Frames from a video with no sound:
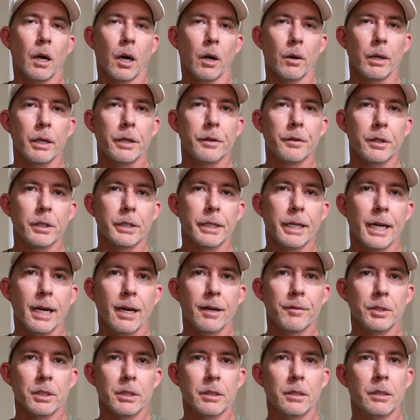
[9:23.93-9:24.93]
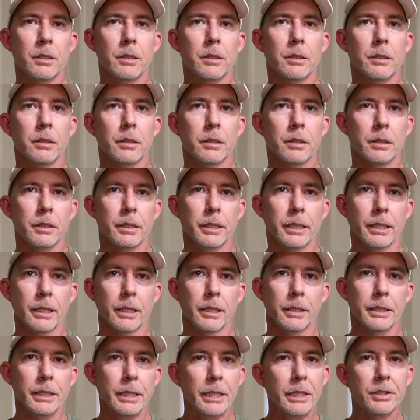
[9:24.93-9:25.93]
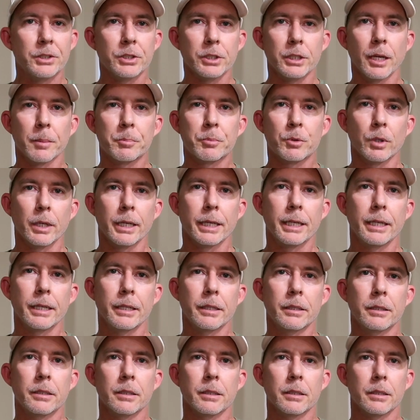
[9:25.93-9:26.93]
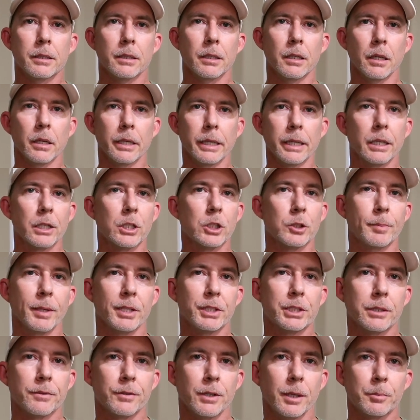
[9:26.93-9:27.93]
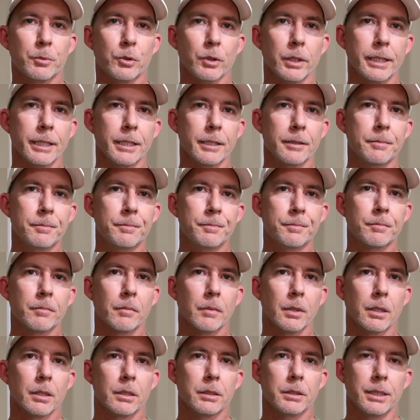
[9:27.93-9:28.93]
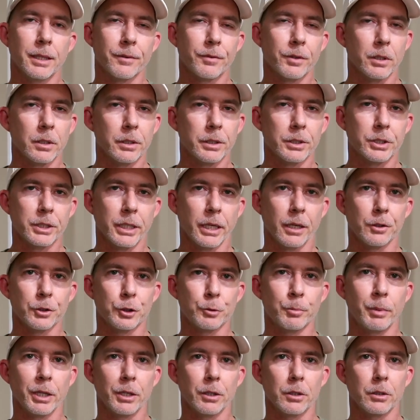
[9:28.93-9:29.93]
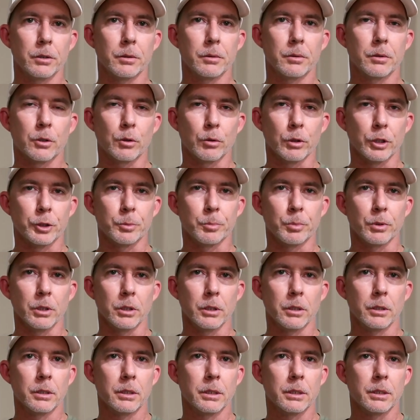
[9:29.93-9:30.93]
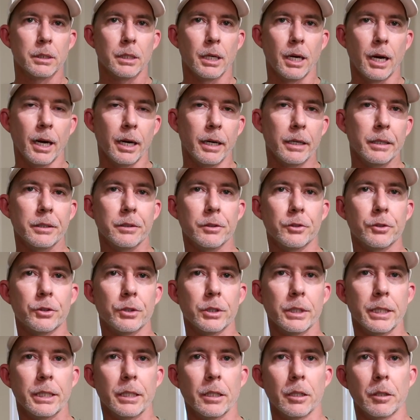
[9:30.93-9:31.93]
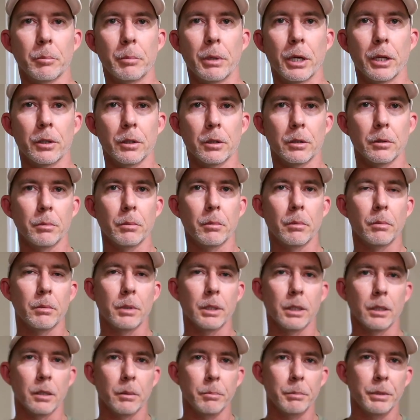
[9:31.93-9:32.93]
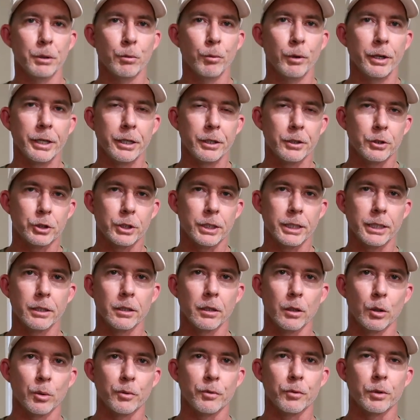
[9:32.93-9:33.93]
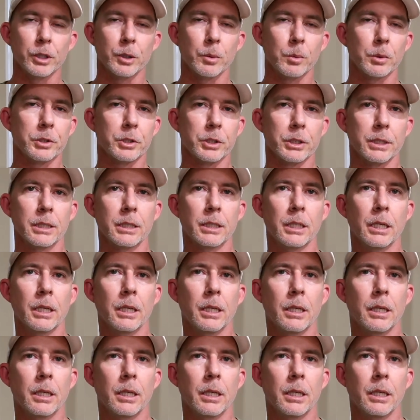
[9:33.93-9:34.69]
Alright, there you have it. An easy upgrade, inexpensive upgrade. Definitely sounds better, crisper highs, and better mid-range and low frequency.